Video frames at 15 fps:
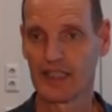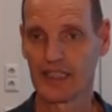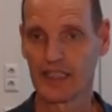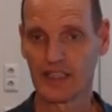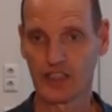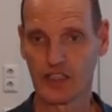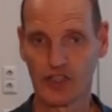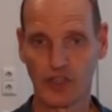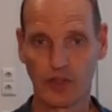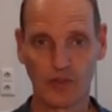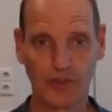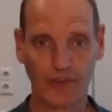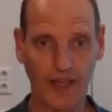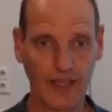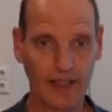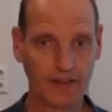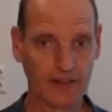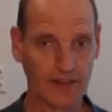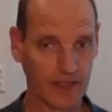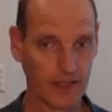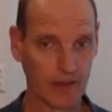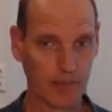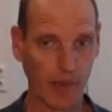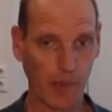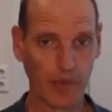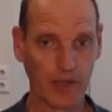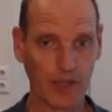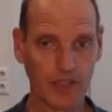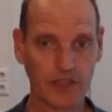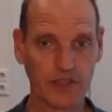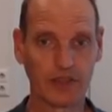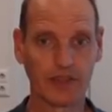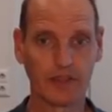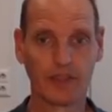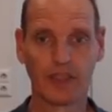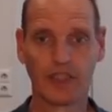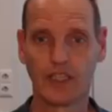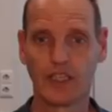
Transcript: It is shown that in the population,